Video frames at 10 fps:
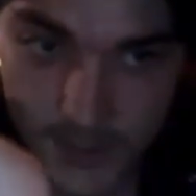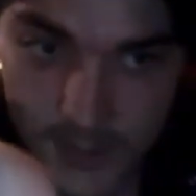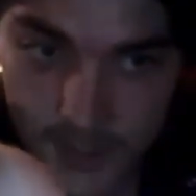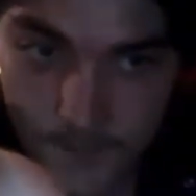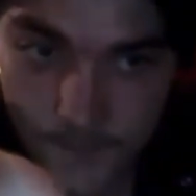to be
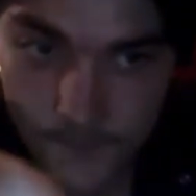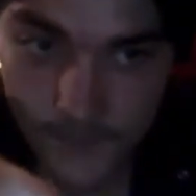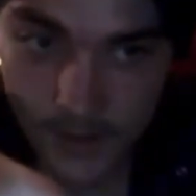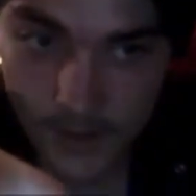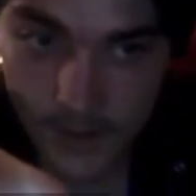seen.
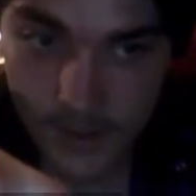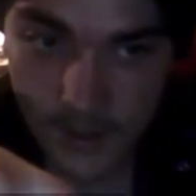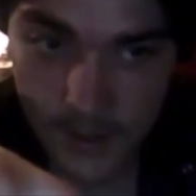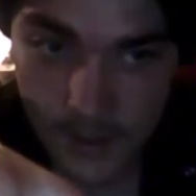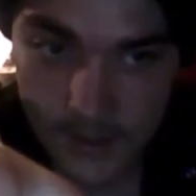
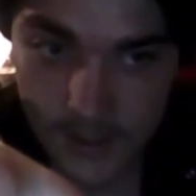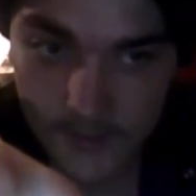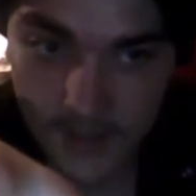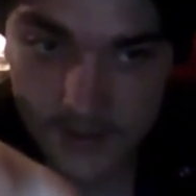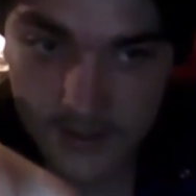Don't know
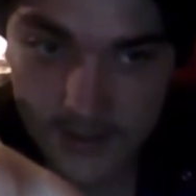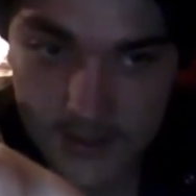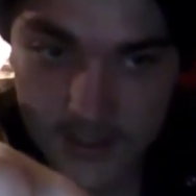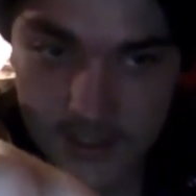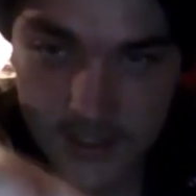if you can.
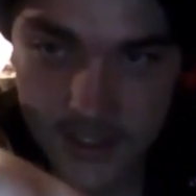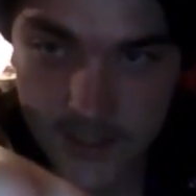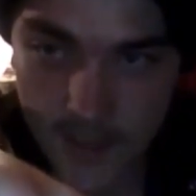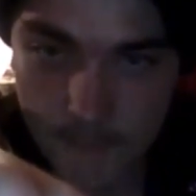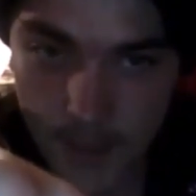There's just a
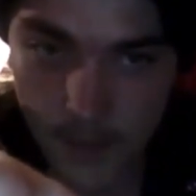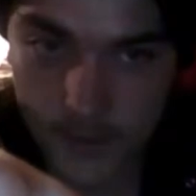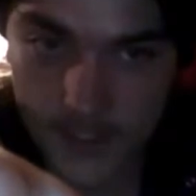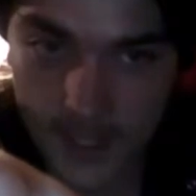slight bulge